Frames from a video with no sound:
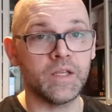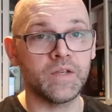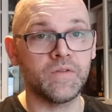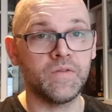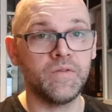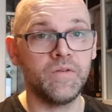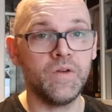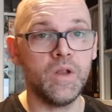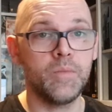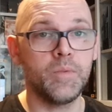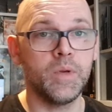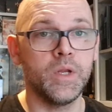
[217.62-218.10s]
and it's
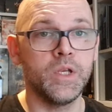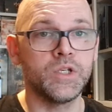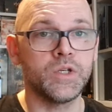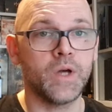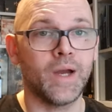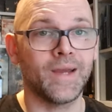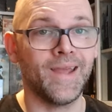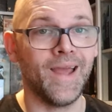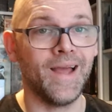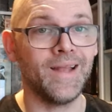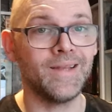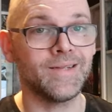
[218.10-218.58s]
flipping
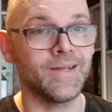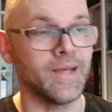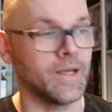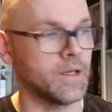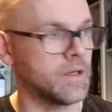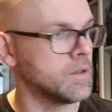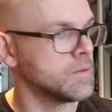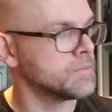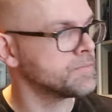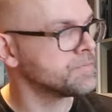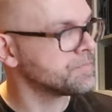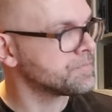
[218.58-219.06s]

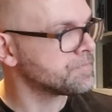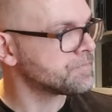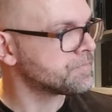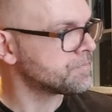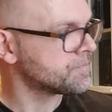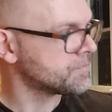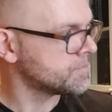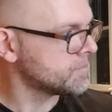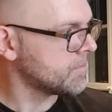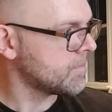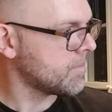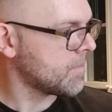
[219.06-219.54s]
gigantic.
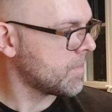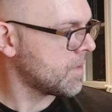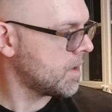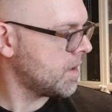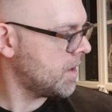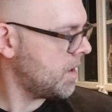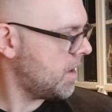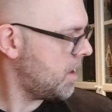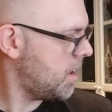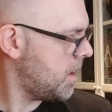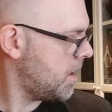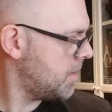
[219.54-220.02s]

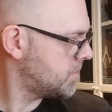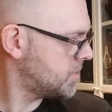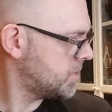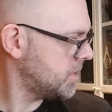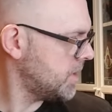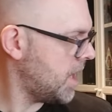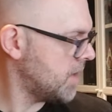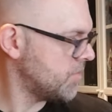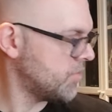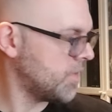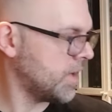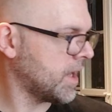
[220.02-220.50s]
Um, so
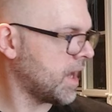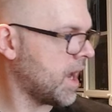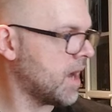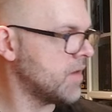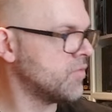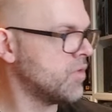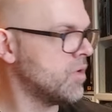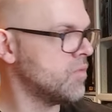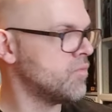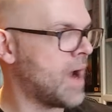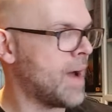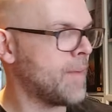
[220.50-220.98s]
yeah, running out
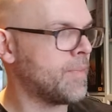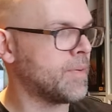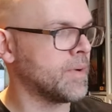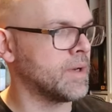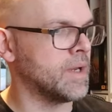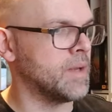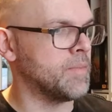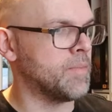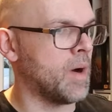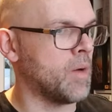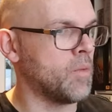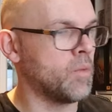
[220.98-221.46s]
of room
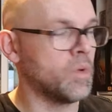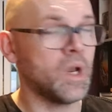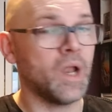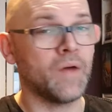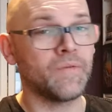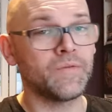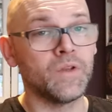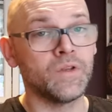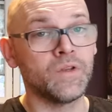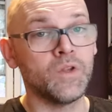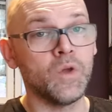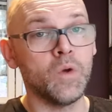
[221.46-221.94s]
rapidly, but I would
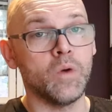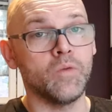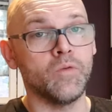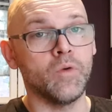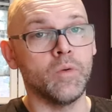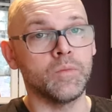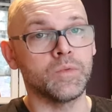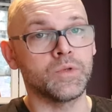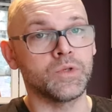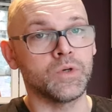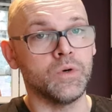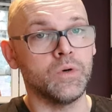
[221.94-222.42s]
love to do a
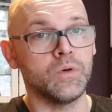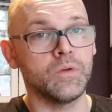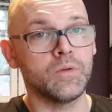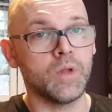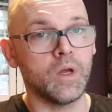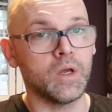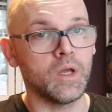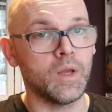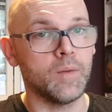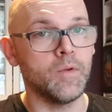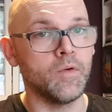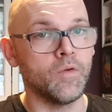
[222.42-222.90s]
room tour,
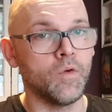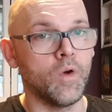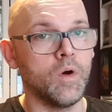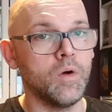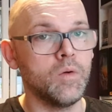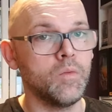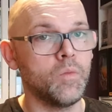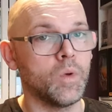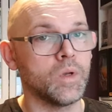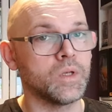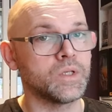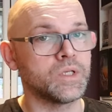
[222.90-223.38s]
don't get me
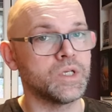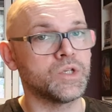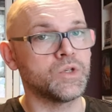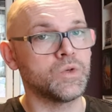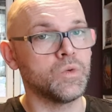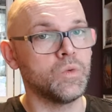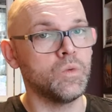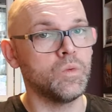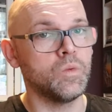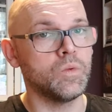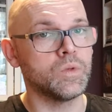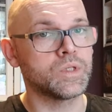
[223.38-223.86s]
wrong. Once it's
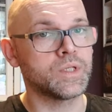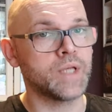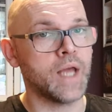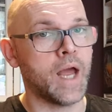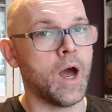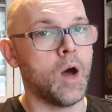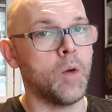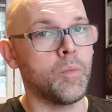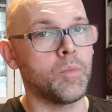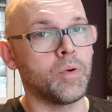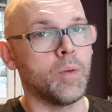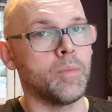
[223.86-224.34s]
all set
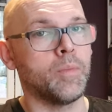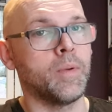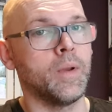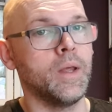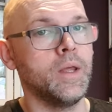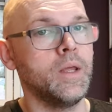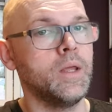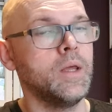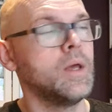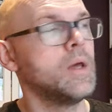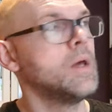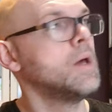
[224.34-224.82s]
out
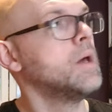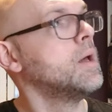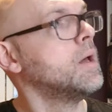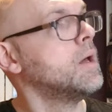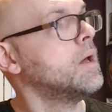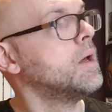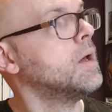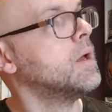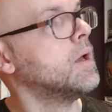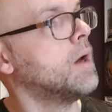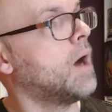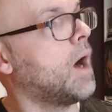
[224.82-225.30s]
properly,
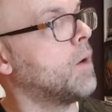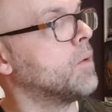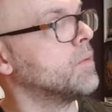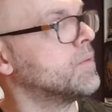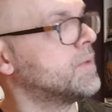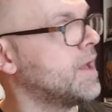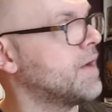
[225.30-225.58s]
I'll